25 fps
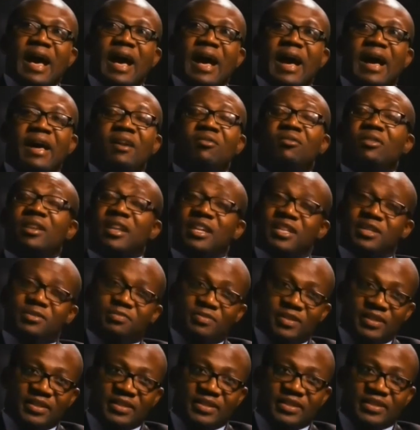I will
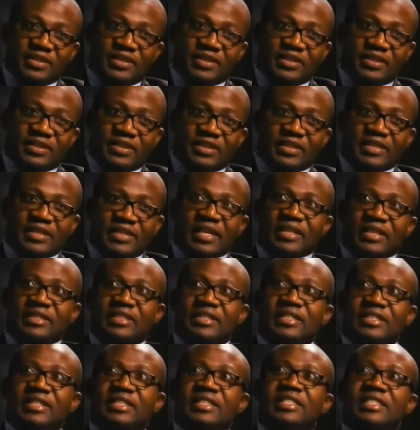admit
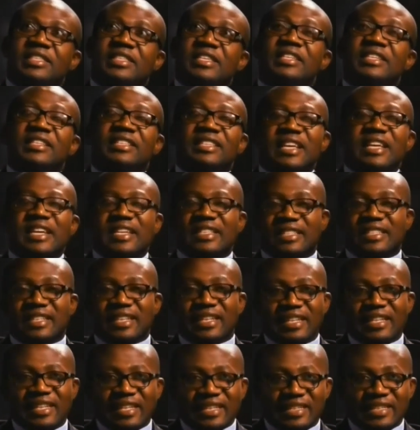that this has
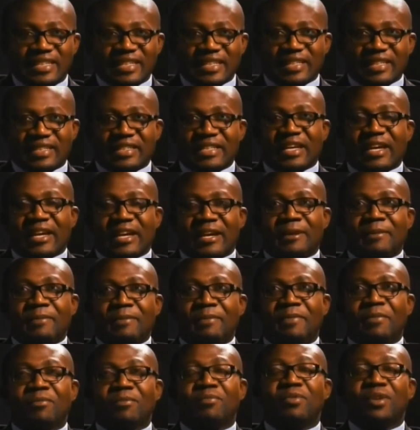created
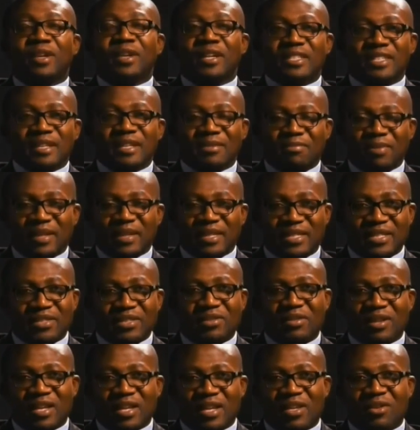pressure,
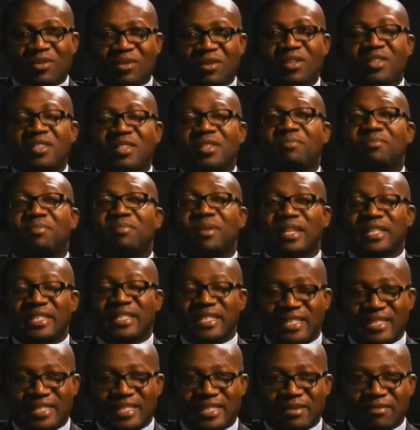particularly on the
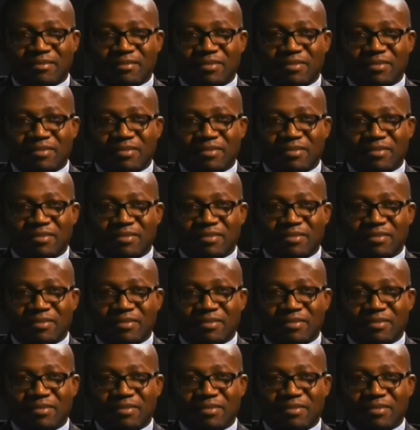purchasing